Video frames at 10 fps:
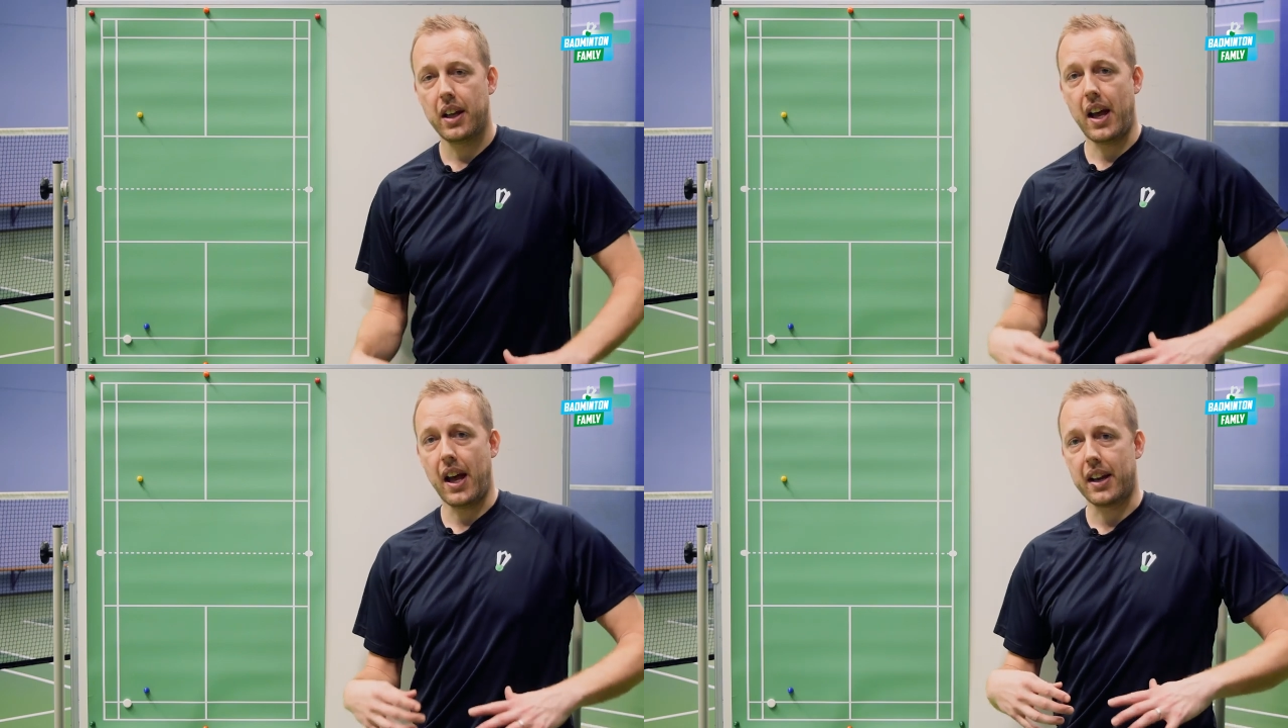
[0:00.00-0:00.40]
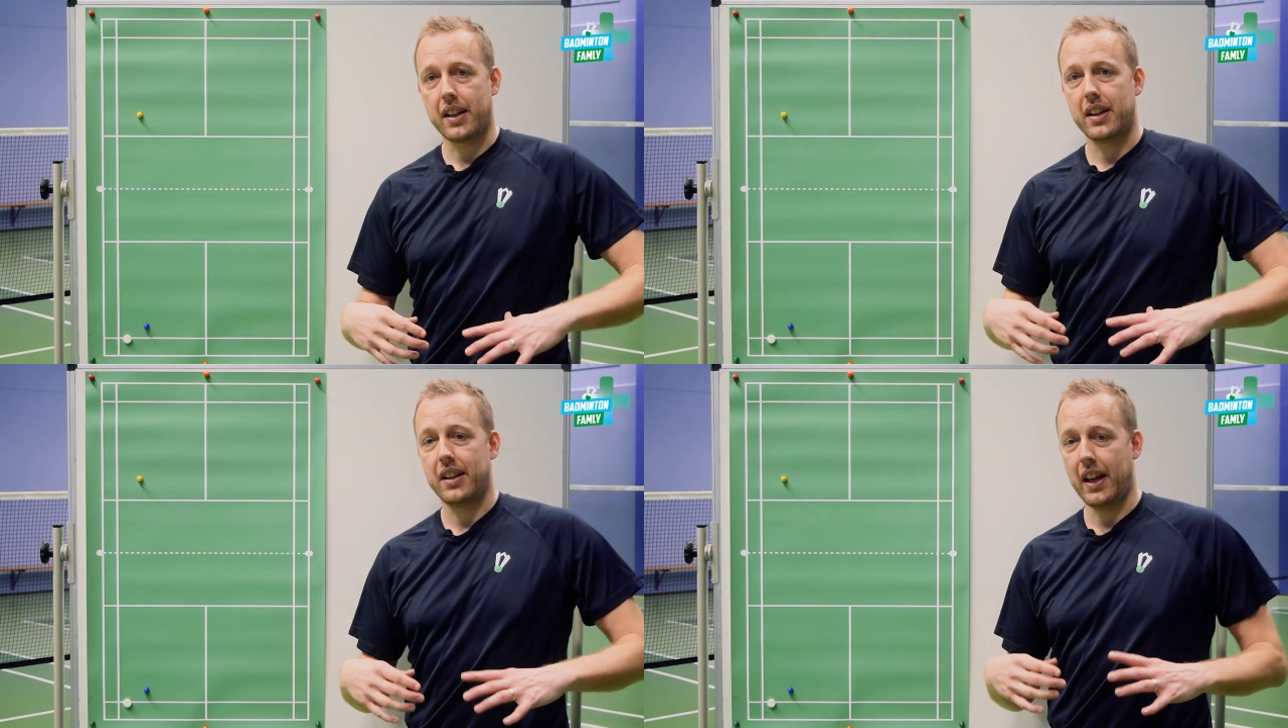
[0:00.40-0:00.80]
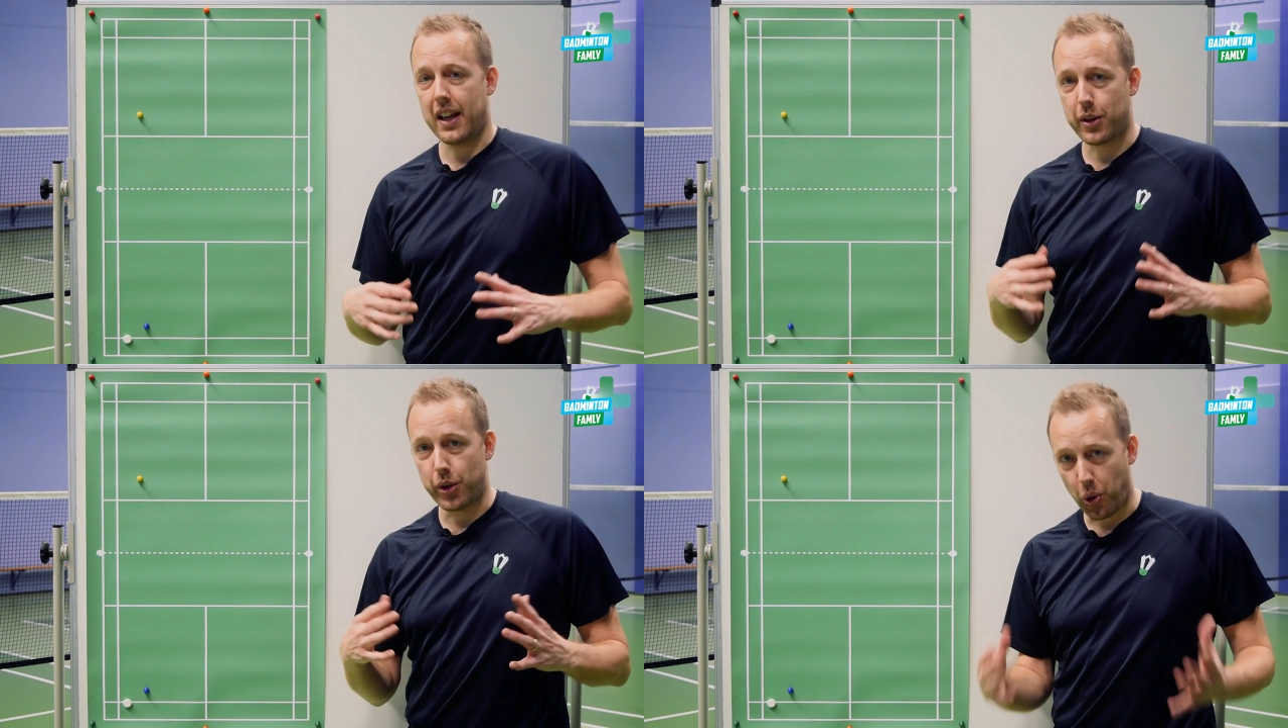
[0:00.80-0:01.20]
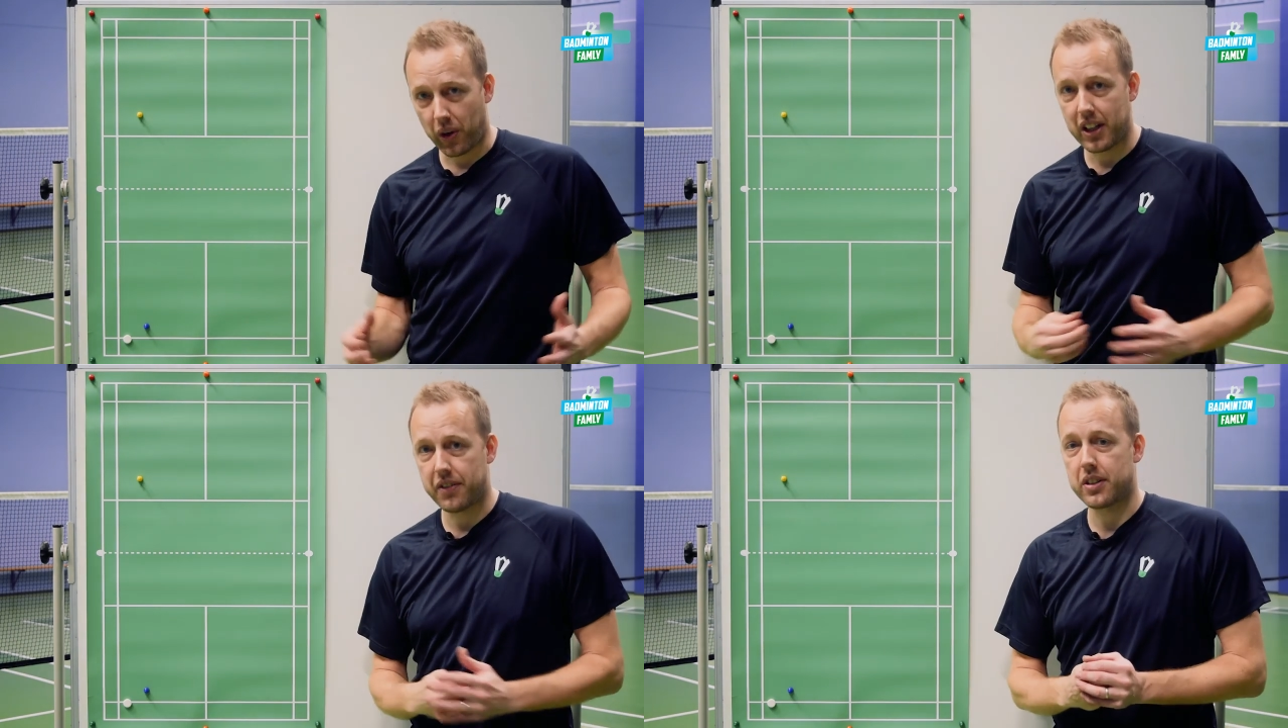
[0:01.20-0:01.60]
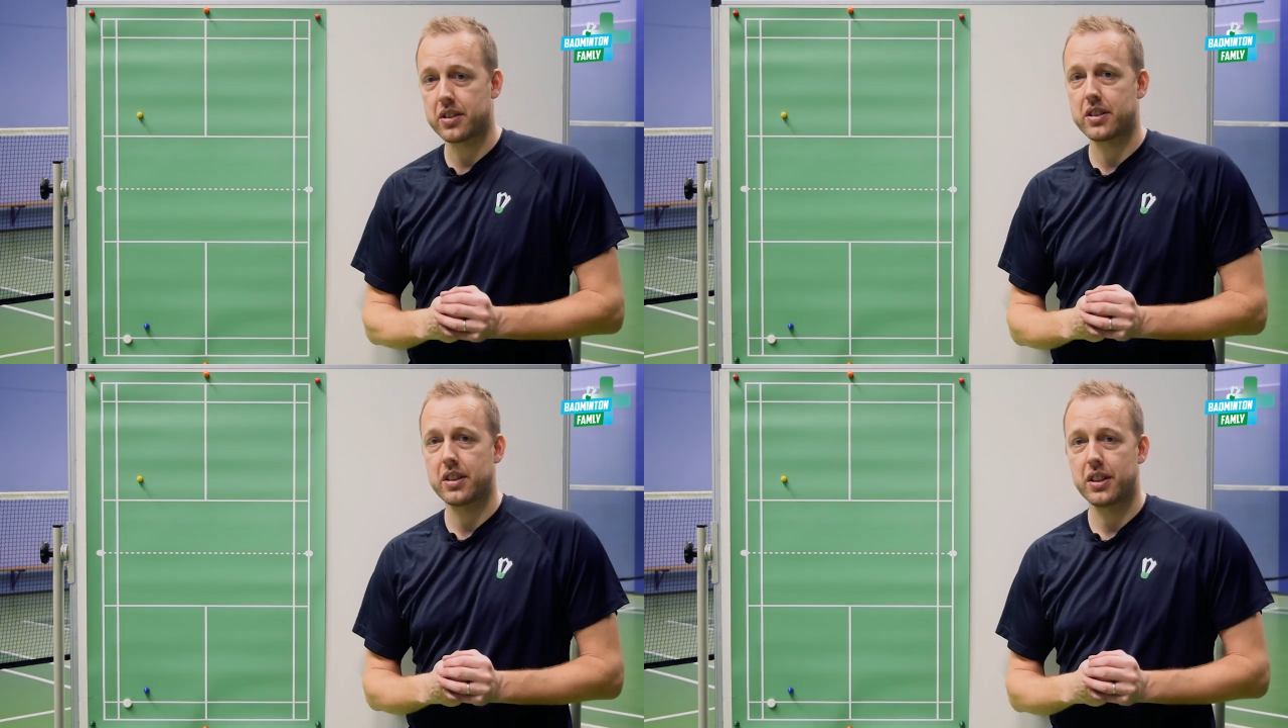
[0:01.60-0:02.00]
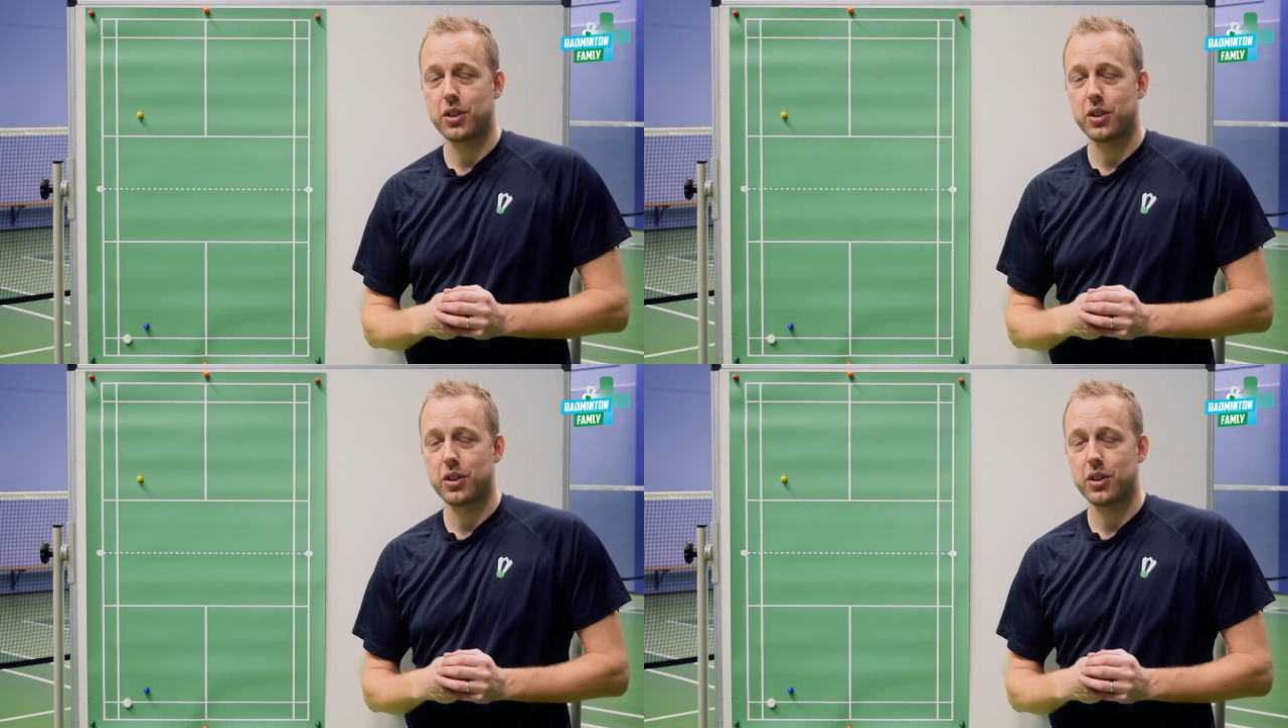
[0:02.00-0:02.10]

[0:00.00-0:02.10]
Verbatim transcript: And at lower levels,